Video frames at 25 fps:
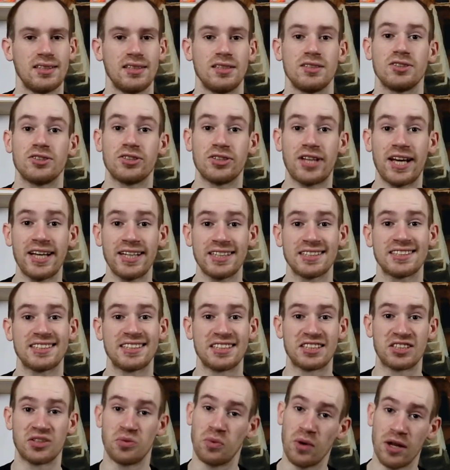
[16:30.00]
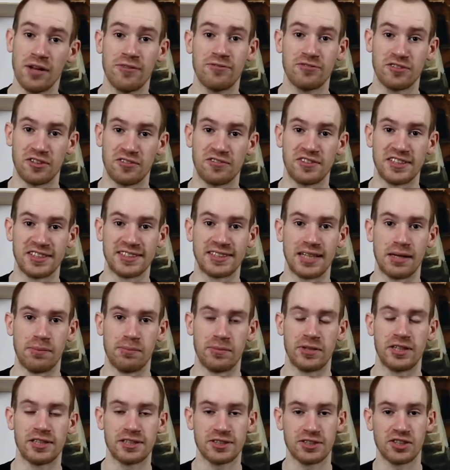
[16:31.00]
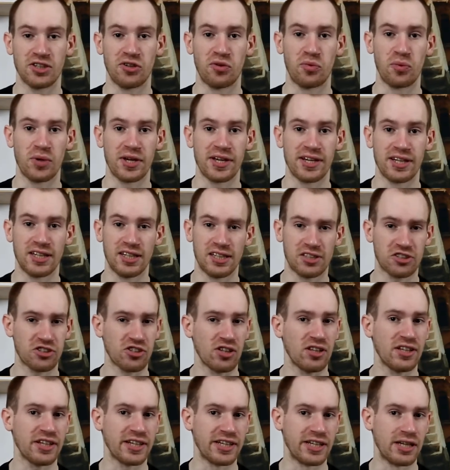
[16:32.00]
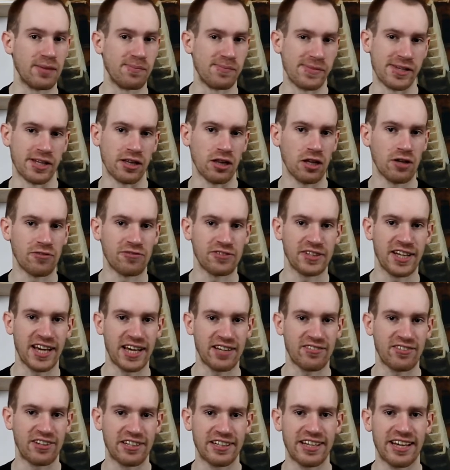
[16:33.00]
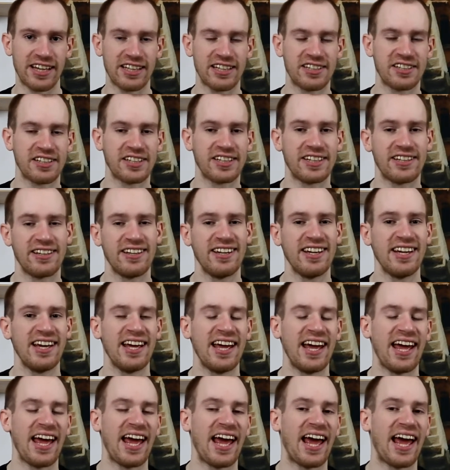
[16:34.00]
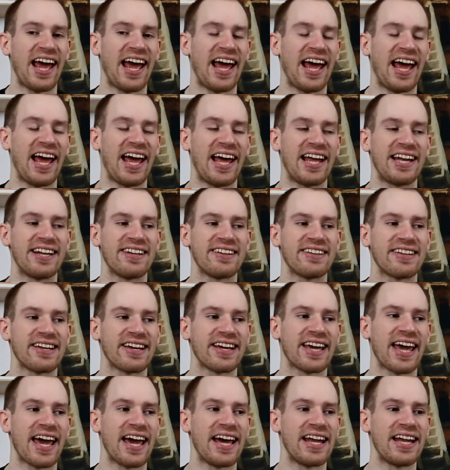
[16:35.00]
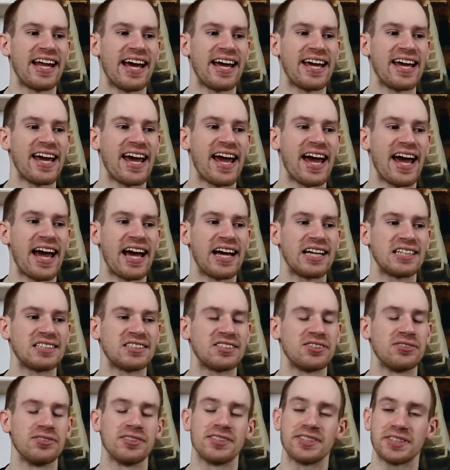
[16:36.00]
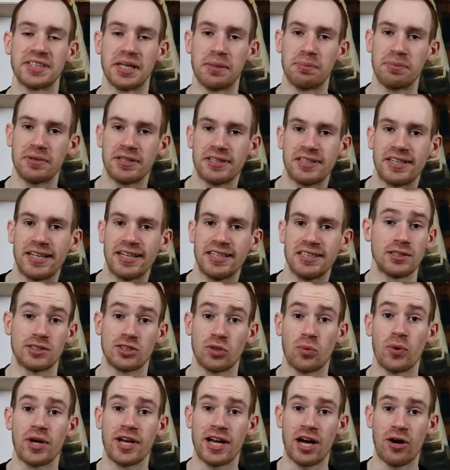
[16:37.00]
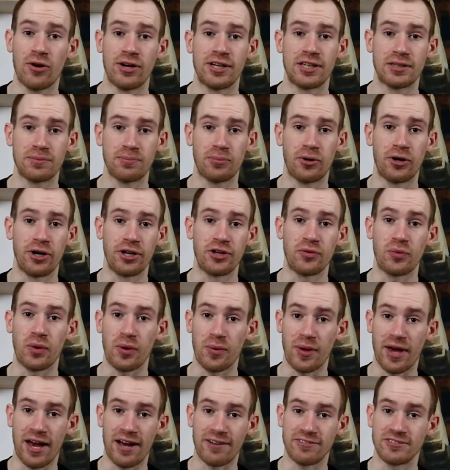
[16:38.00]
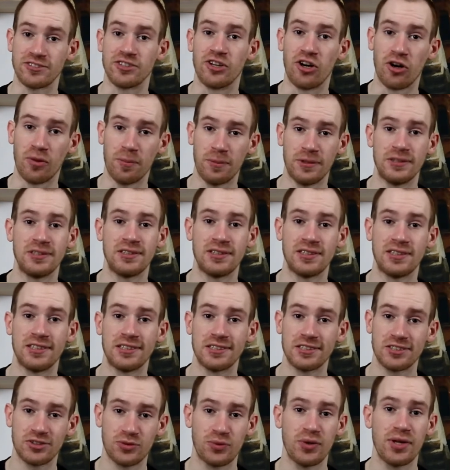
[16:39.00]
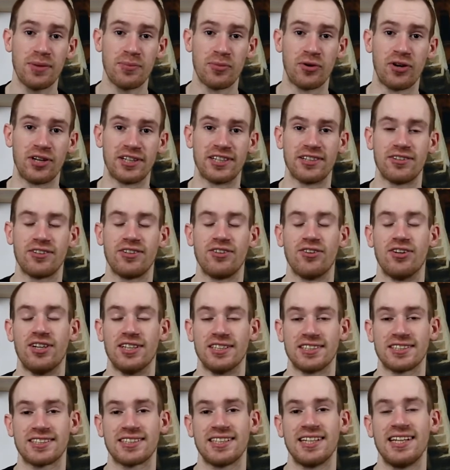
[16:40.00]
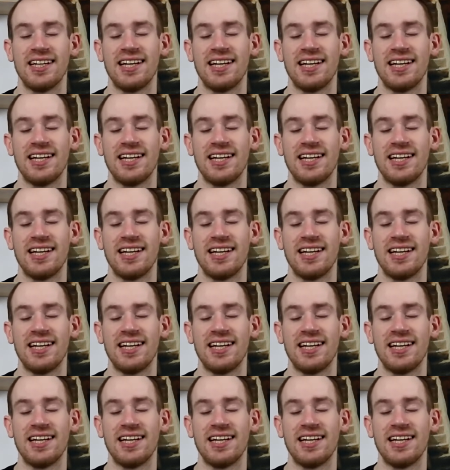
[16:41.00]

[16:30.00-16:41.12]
Today is the 12th of December, so we are literally in the middle of the advent calendar. And again, I had to skip a day. So we're now at a point where we have to open 3 more doors.